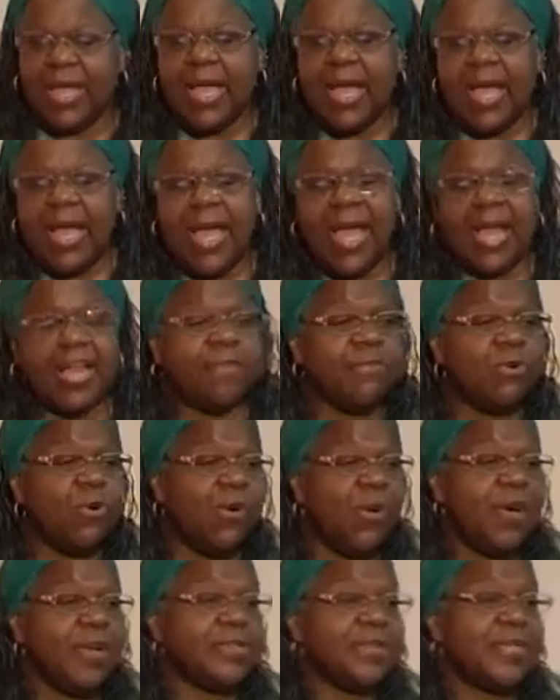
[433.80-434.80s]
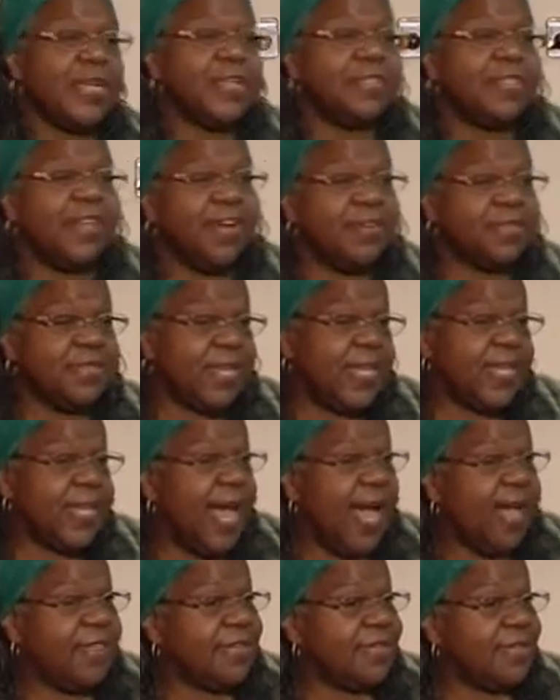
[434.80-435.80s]
And of course, there's the
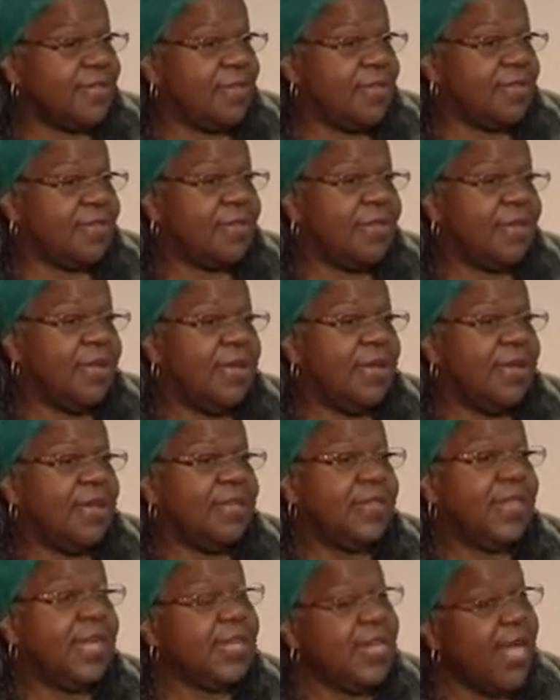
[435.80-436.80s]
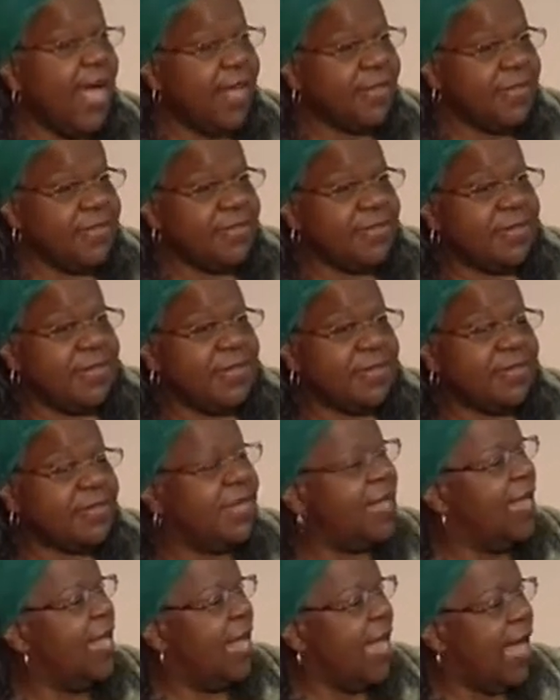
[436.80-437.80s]
analysis. The analysis
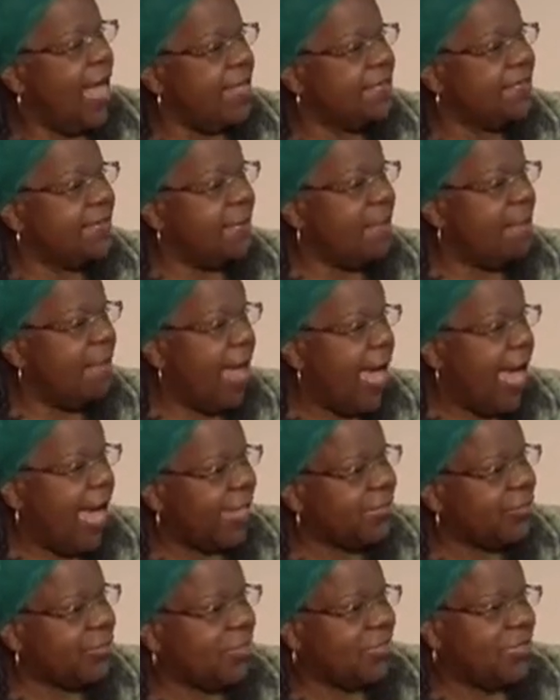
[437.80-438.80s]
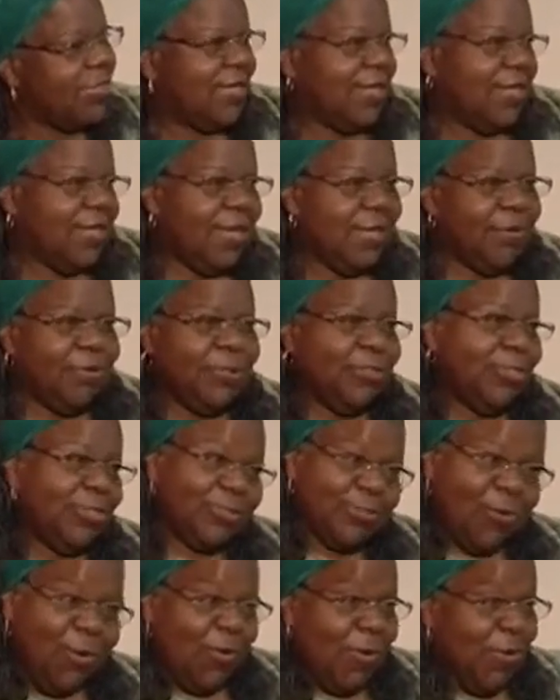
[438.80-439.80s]
has to match, and we're
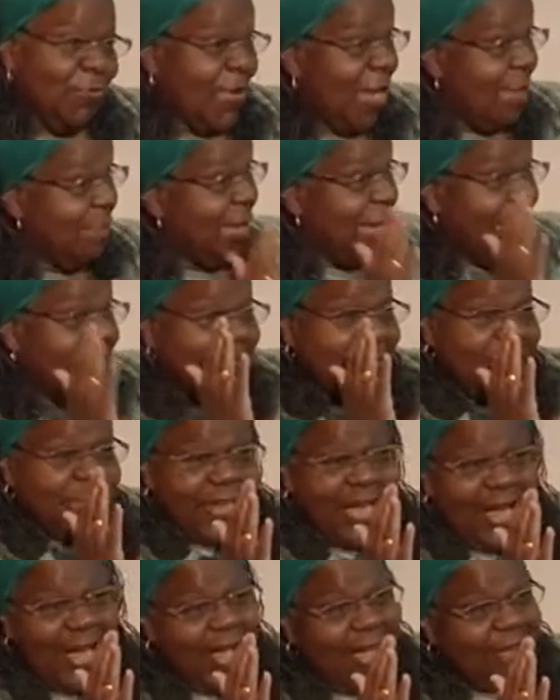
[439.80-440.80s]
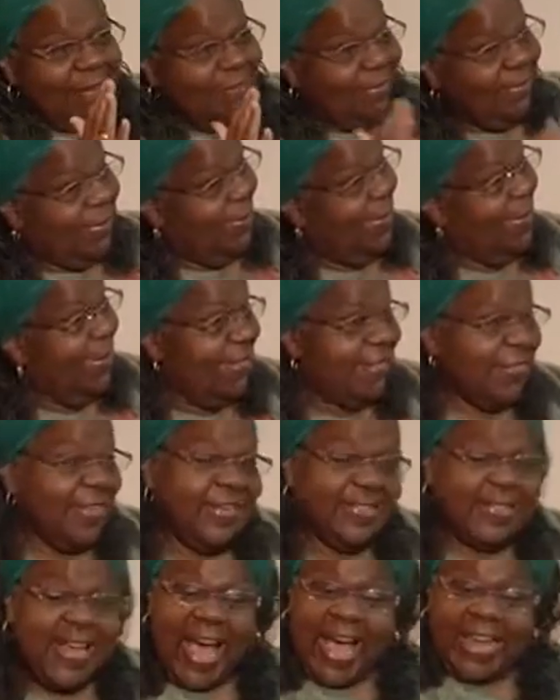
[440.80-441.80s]
just going right back up the line, the
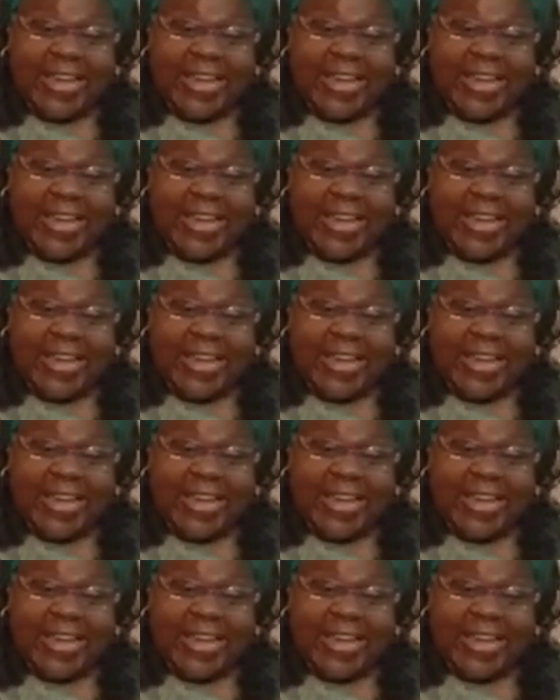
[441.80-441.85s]
data